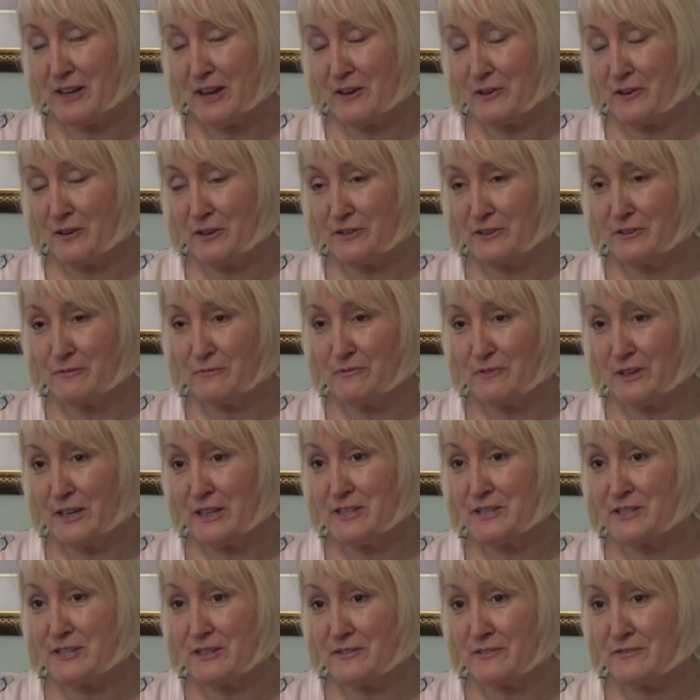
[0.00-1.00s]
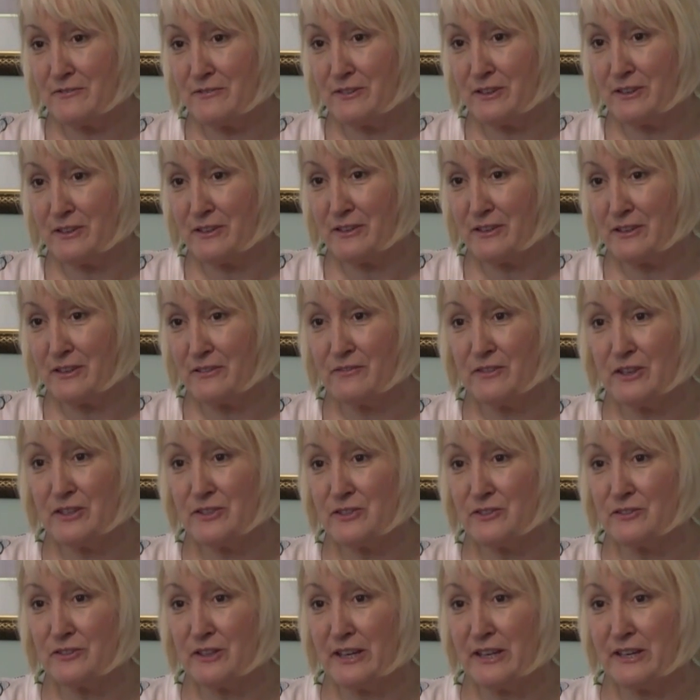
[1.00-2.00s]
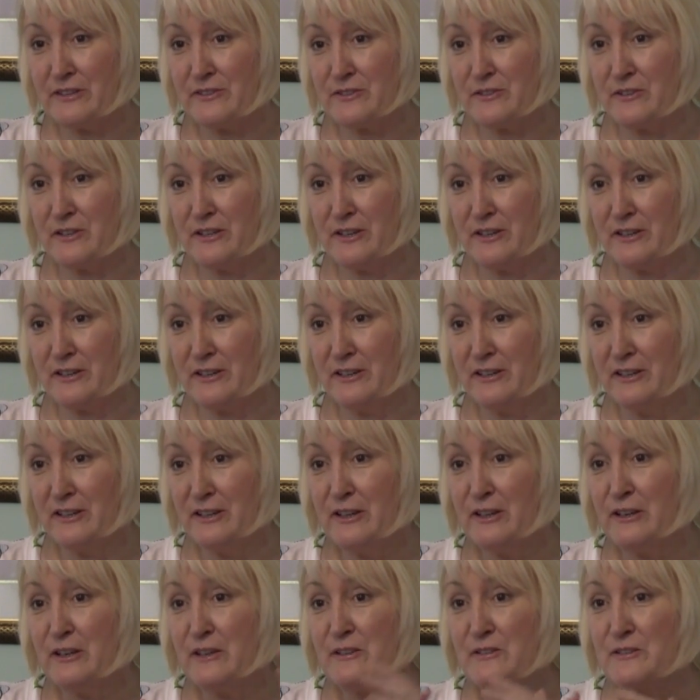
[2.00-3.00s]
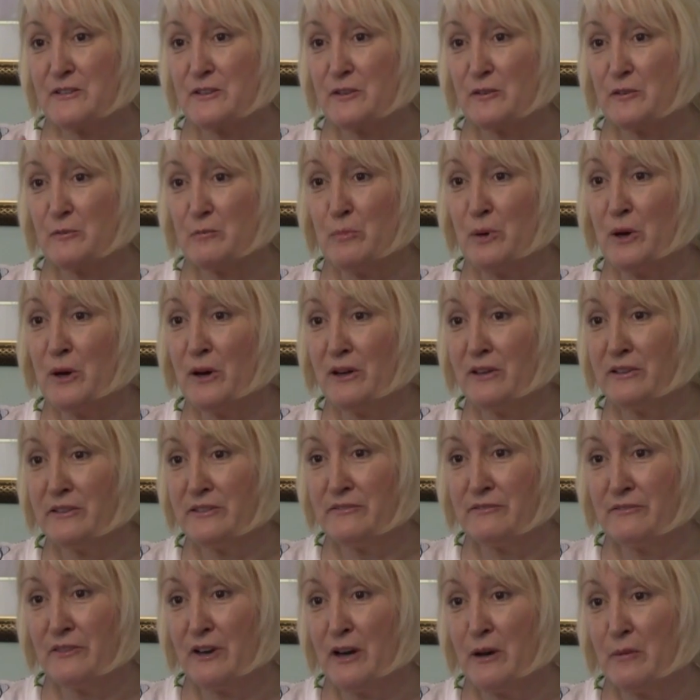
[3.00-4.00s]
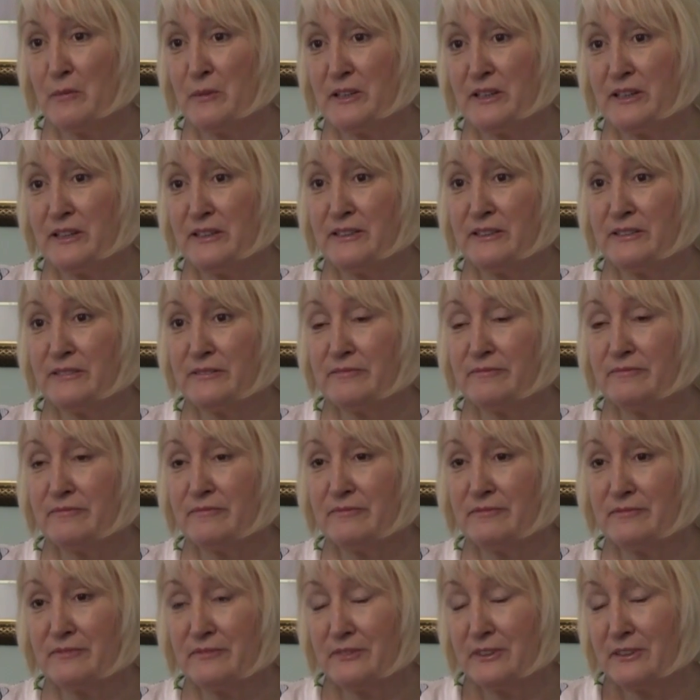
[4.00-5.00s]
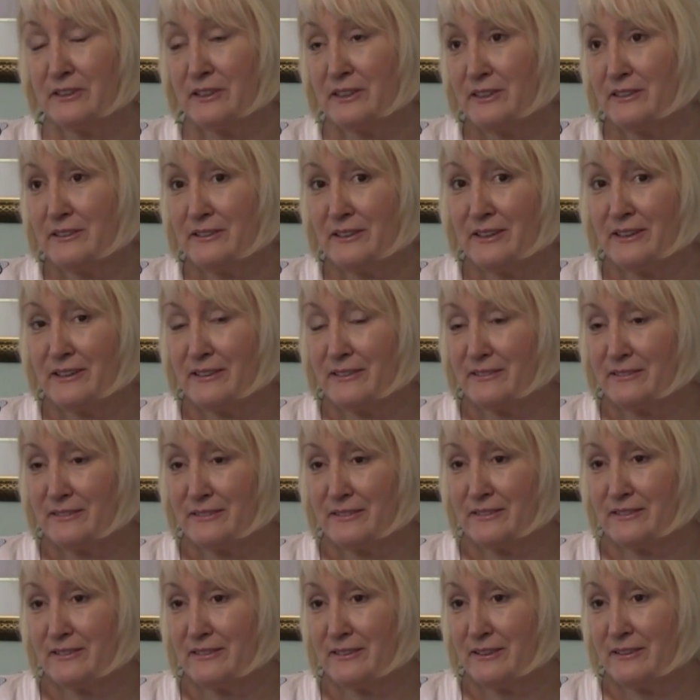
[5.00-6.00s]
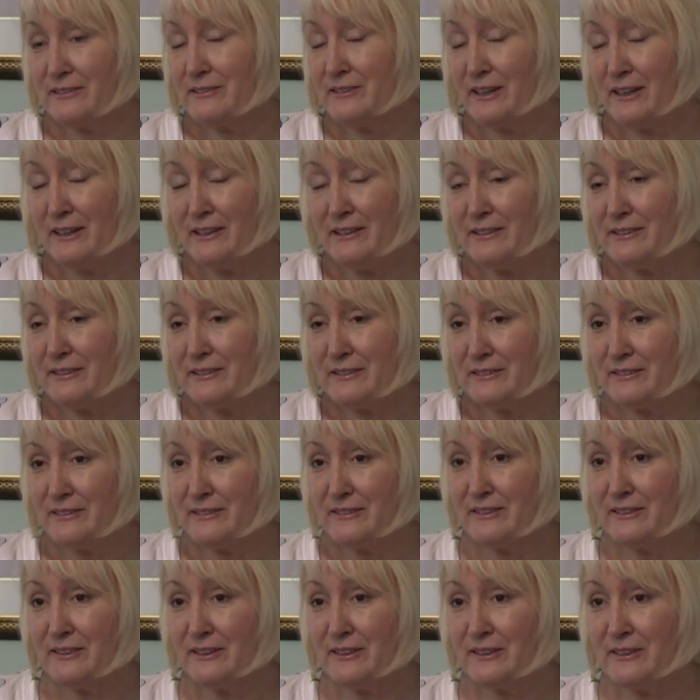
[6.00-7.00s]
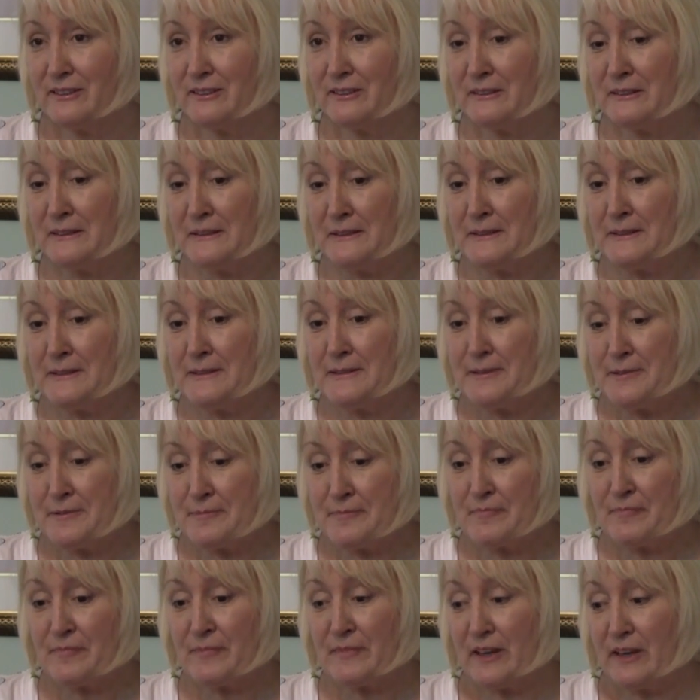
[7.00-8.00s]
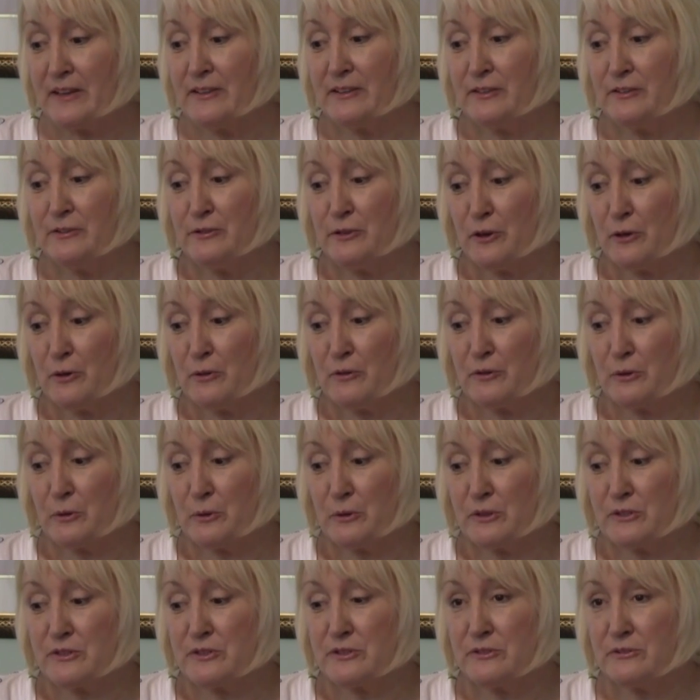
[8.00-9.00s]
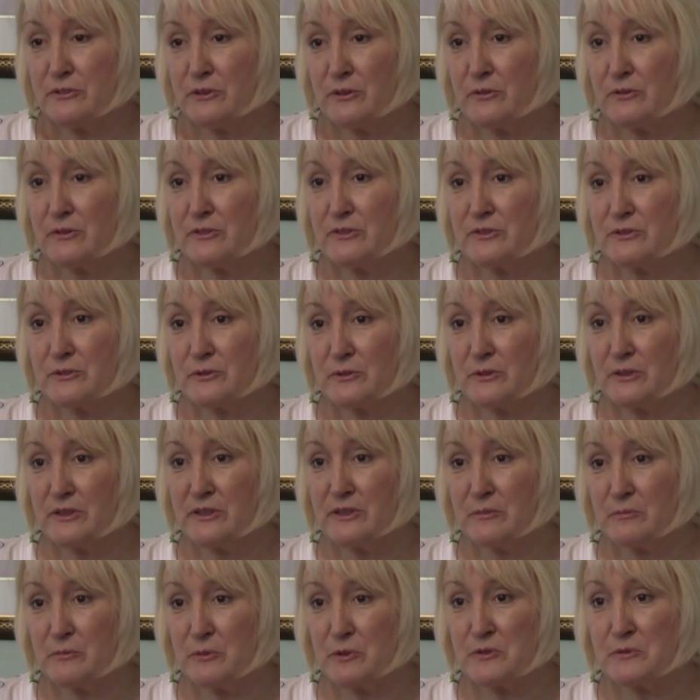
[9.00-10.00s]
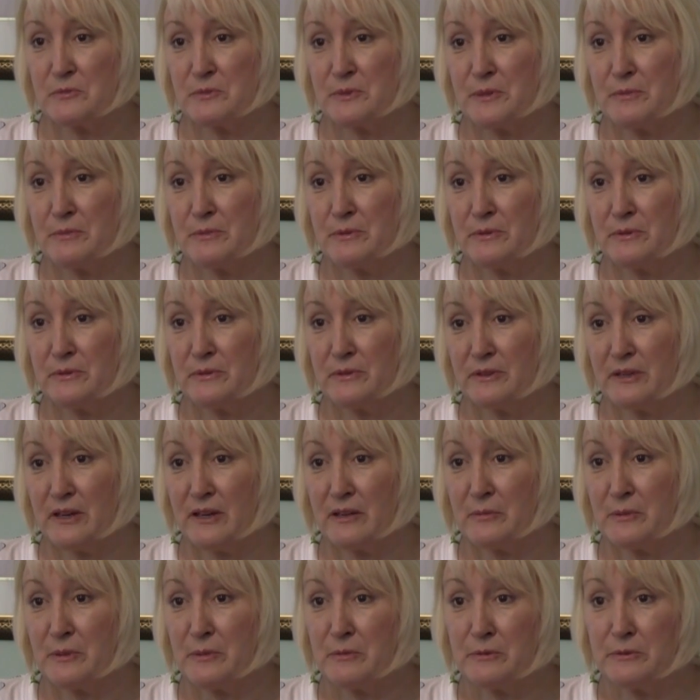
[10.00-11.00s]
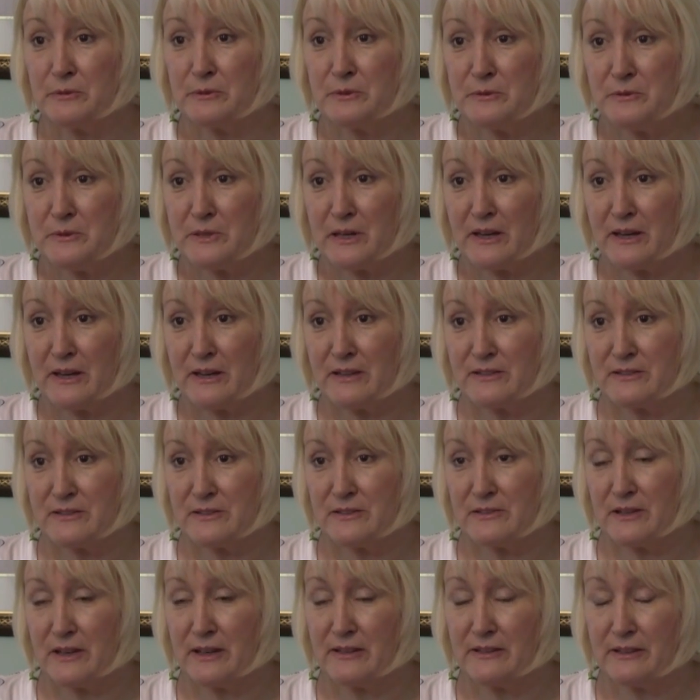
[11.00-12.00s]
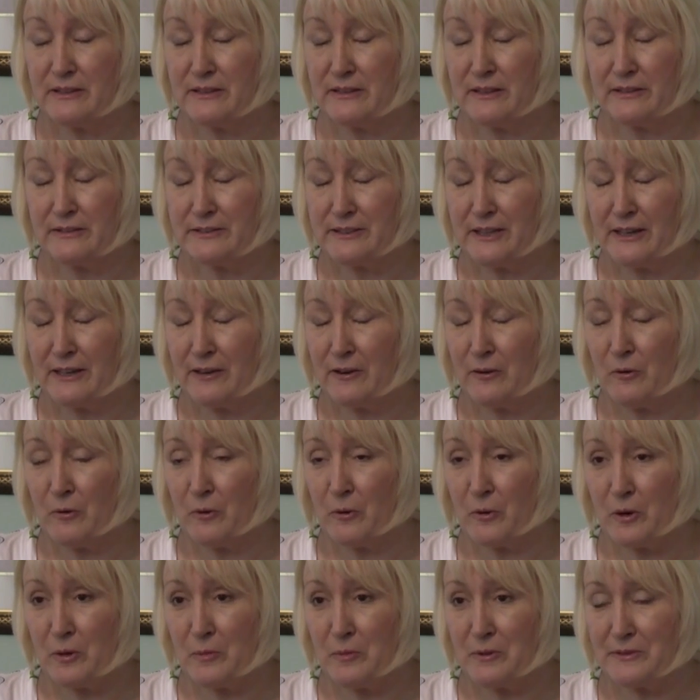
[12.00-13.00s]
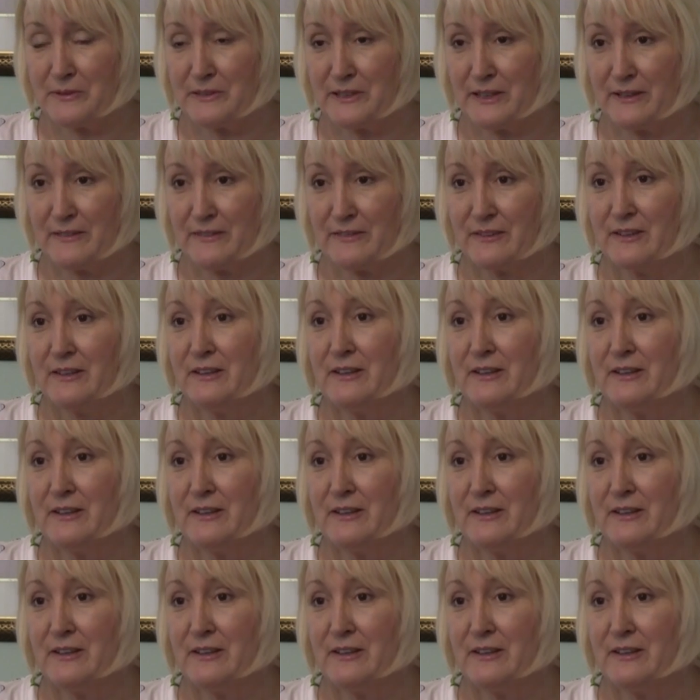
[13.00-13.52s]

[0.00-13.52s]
I call it the face of conventional cancer care. So bald and vomiting and looking like they're dying, and of course, the story that a lot of people do die. So and they die a horrible death.